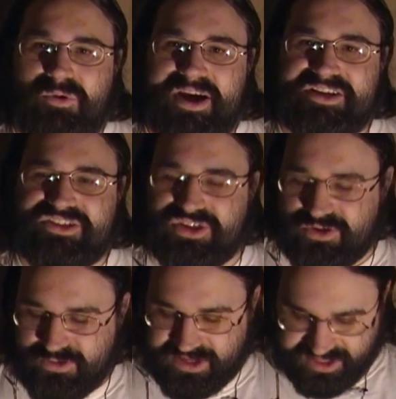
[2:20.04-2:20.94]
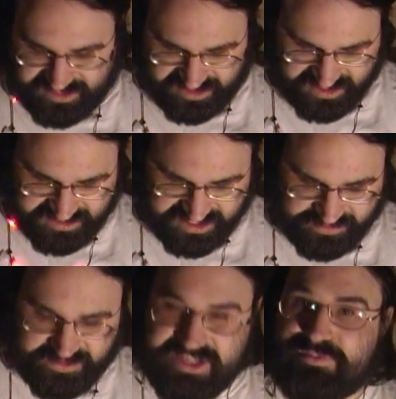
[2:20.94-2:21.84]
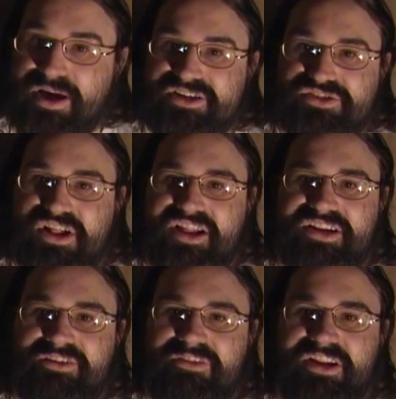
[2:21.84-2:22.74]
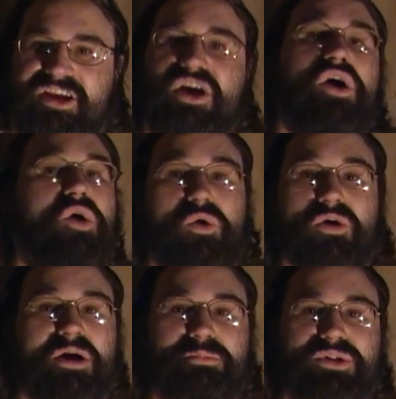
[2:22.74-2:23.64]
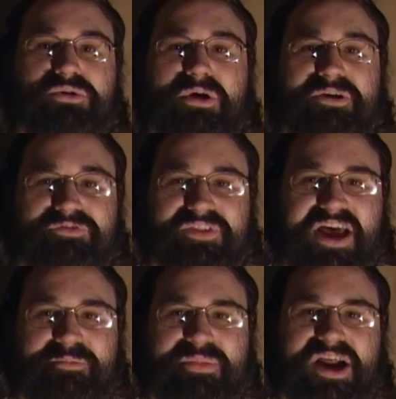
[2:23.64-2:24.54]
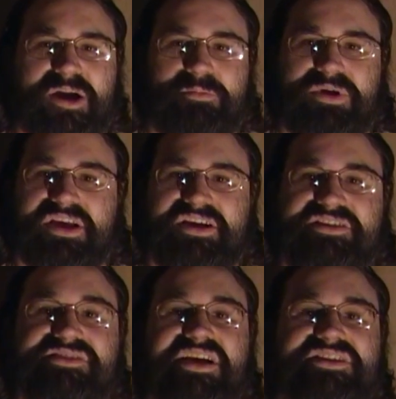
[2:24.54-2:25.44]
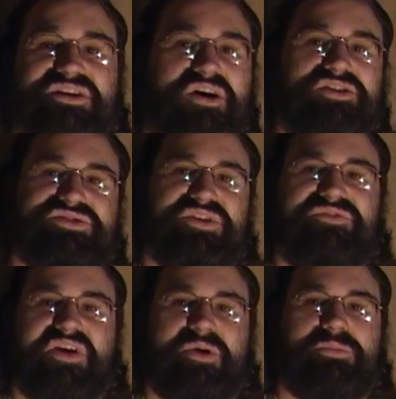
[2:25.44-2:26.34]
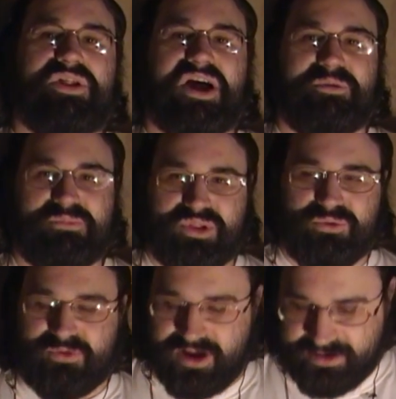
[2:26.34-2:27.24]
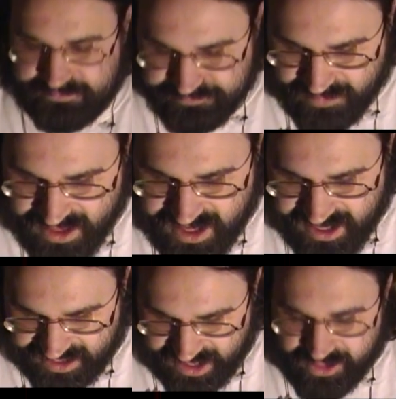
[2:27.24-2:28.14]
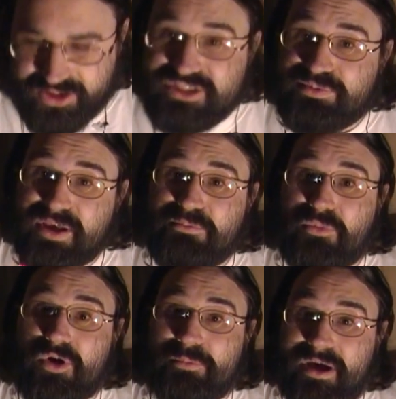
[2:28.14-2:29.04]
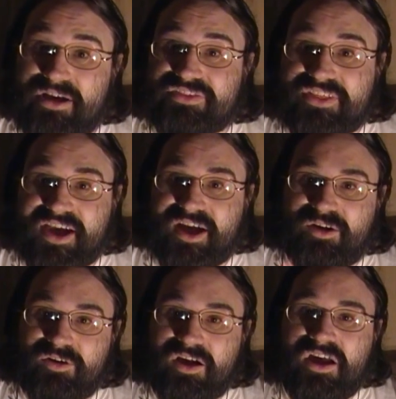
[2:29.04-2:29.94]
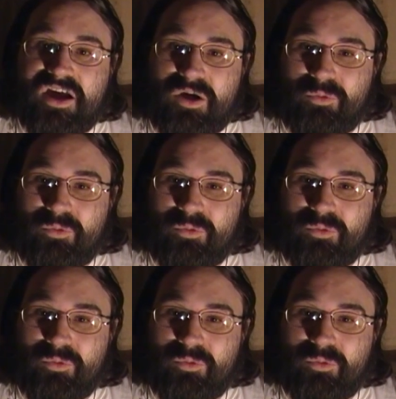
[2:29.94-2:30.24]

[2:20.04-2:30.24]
a way to get the TV special on DVD or on Blu-ray for that matter, because it's also available on Blu-ray. And I'll explain more about that